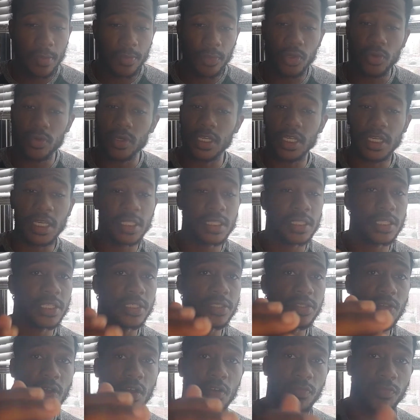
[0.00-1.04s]
You can get
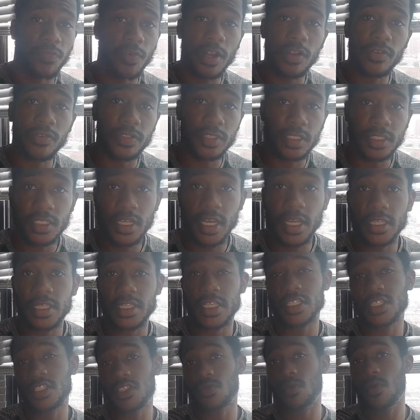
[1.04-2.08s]
this on FragranceNet.
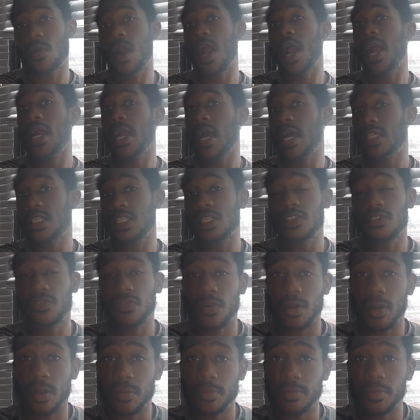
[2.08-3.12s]
This is where I got this
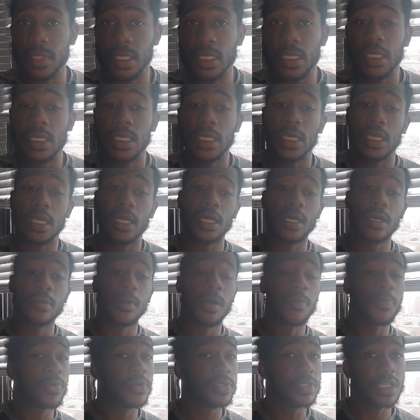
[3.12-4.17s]
from. I'll
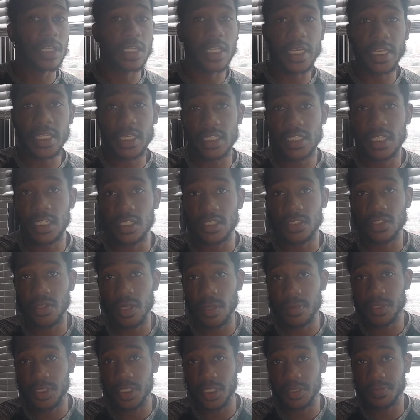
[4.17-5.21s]
put the link in the
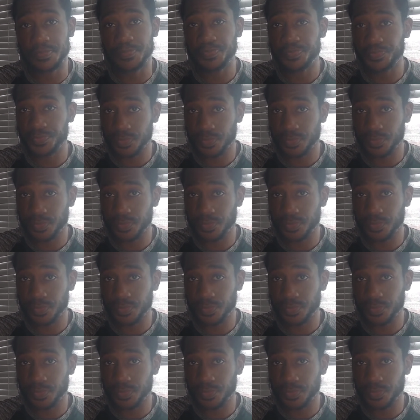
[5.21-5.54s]
description.